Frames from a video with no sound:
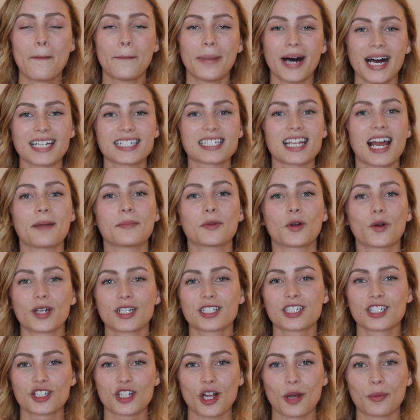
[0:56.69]
But I'm going
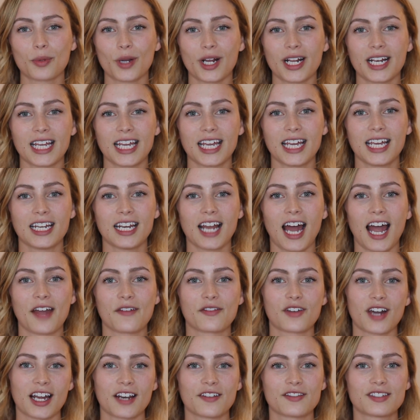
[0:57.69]
to jump right in.
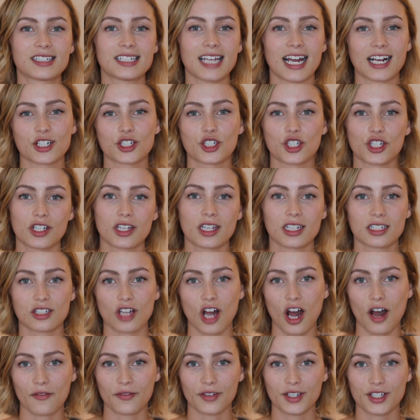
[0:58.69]
I've kind of sectioned this
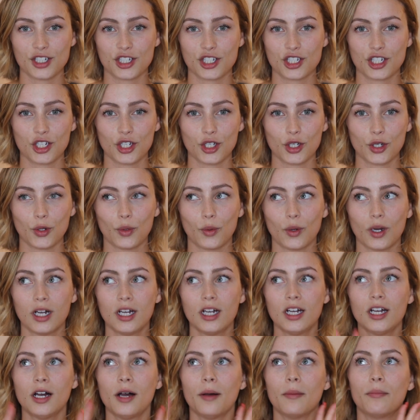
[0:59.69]
off into
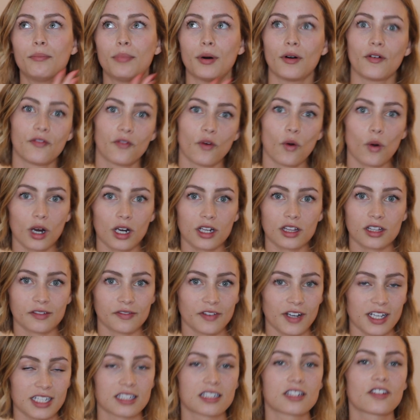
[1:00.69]
before the
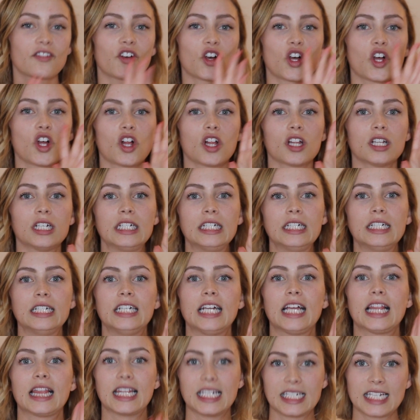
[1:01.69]
festival,
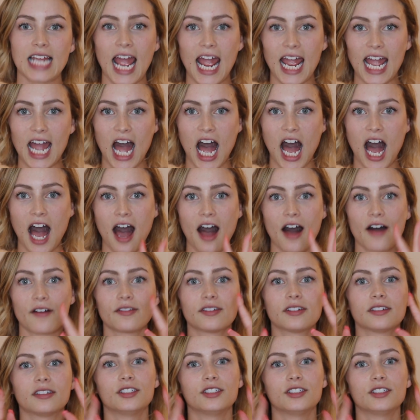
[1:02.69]
the day of,